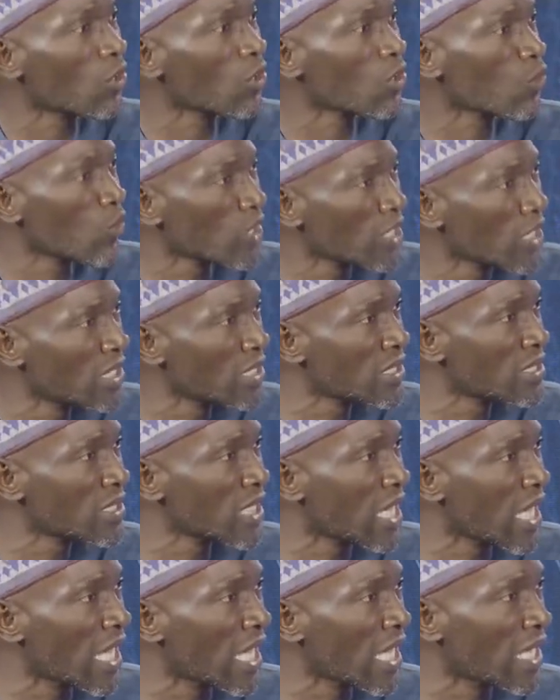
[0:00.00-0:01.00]
ongoing
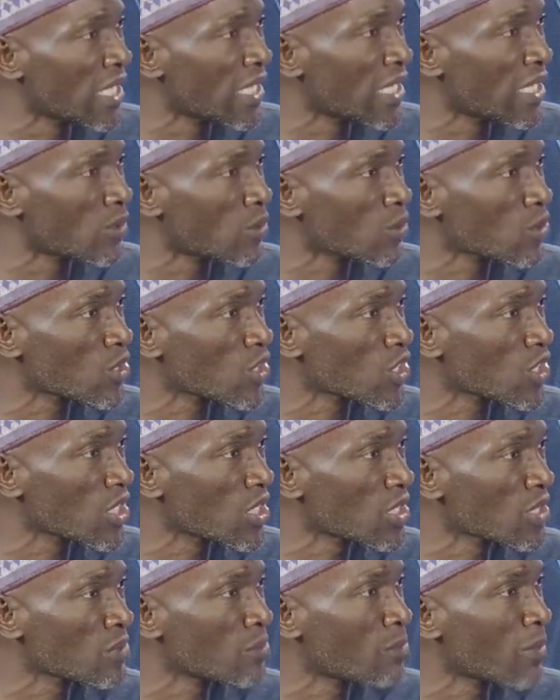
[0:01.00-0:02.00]

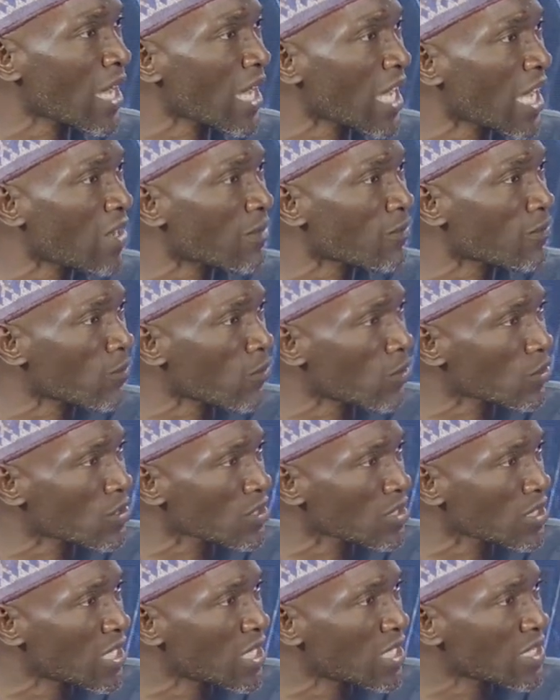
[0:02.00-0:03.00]
negotiations back and
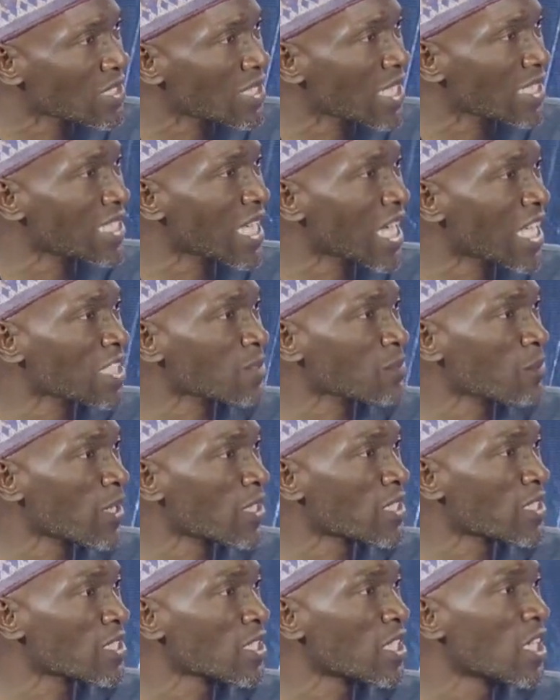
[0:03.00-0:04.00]
forth. Certain
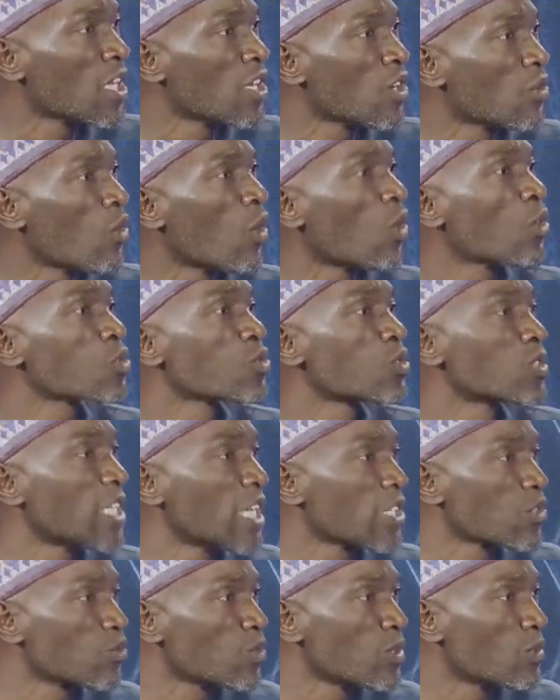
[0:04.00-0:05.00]
aspects were also
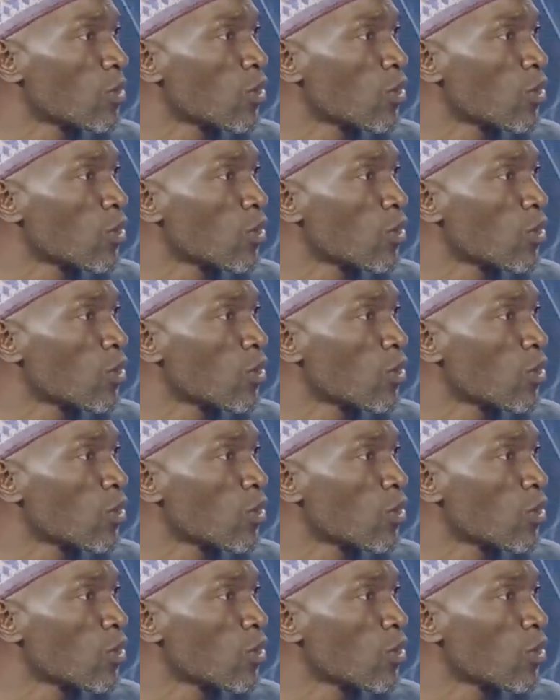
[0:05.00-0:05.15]
dealt with,